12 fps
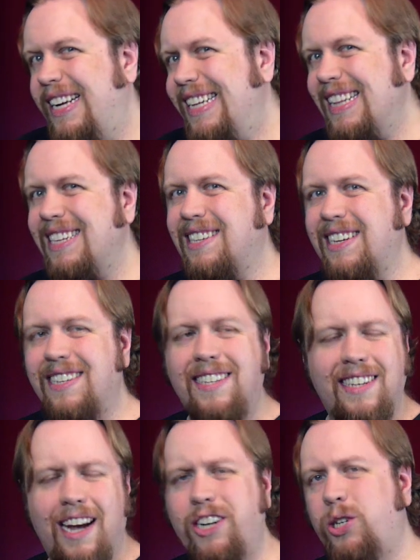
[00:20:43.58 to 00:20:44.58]

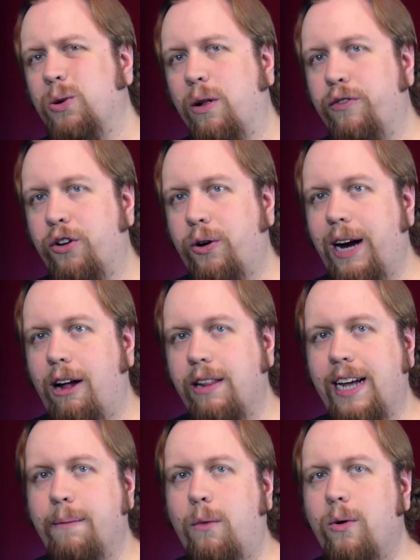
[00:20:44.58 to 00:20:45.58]
needlessly sexual for
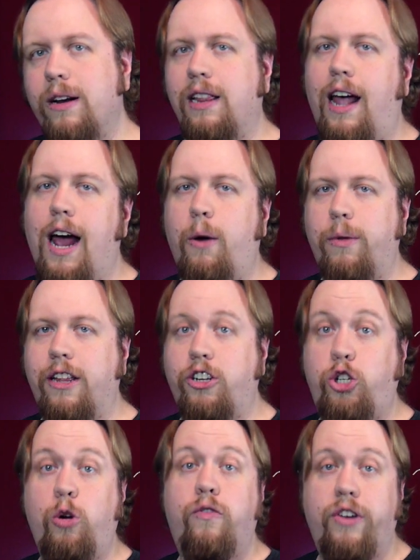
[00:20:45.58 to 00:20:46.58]
Crowley and more in line
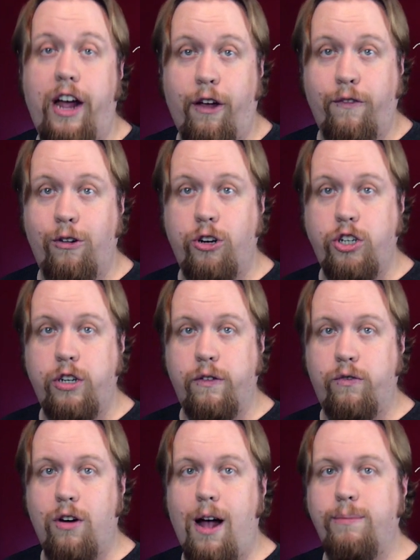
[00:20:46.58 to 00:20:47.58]
with a juvenile
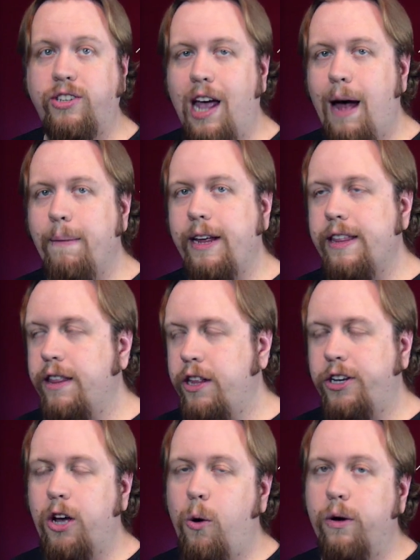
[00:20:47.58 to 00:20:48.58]
version of Rob Zombie
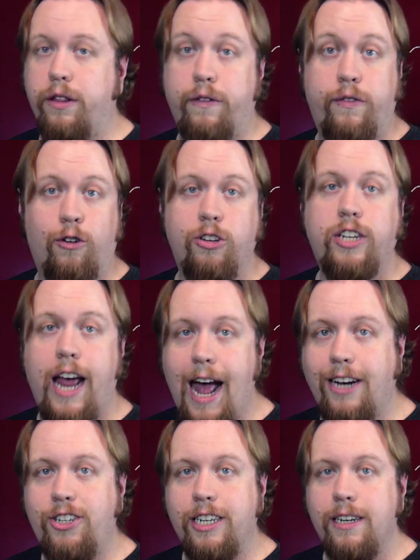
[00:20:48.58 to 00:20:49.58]
than the tone of the
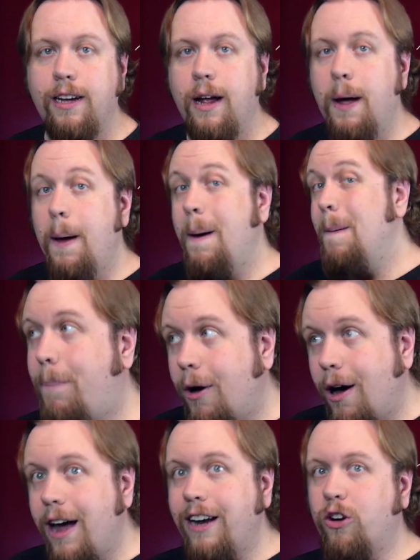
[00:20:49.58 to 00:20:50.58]
first Hatchet.
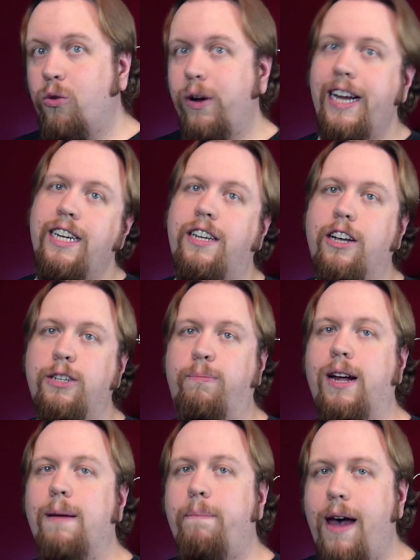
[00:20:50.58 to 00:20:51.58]
But Green
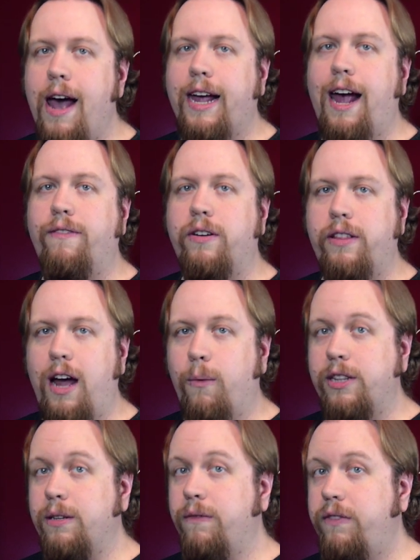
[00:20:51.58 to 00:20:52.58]
does bring it back after
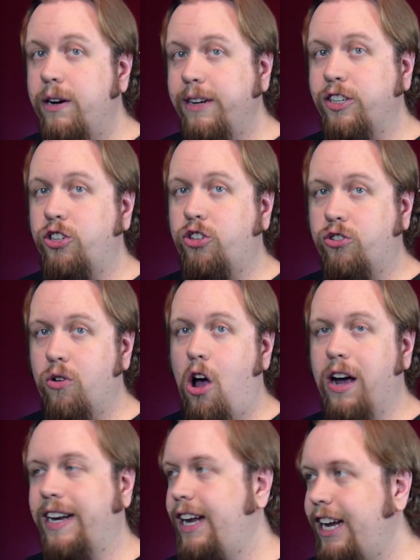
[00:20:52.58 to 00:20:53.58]
that with some very
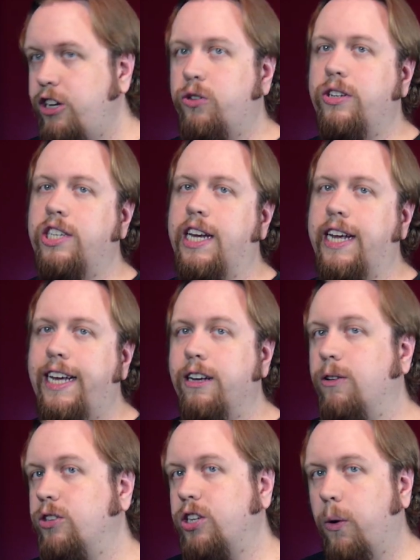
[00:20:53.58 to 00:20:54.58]
strong and
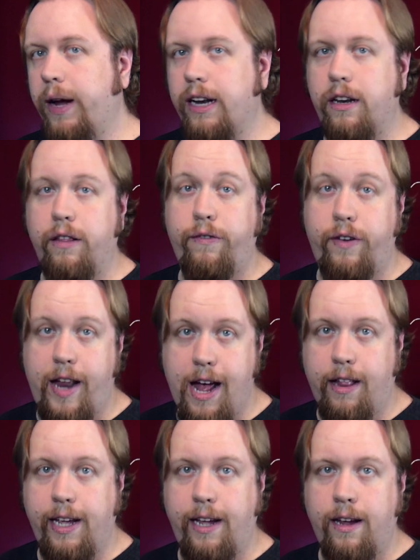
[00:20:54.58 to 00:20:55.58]
interesting kills going into the
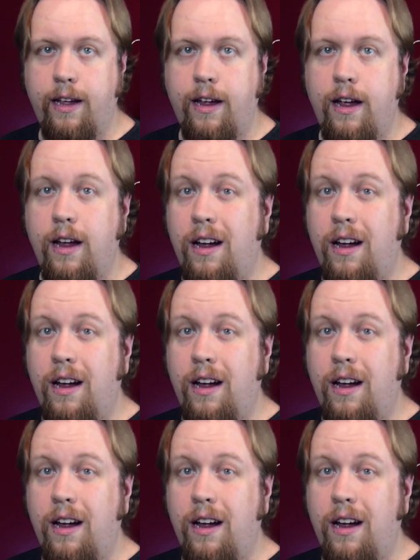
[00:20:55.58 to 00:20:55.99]
finale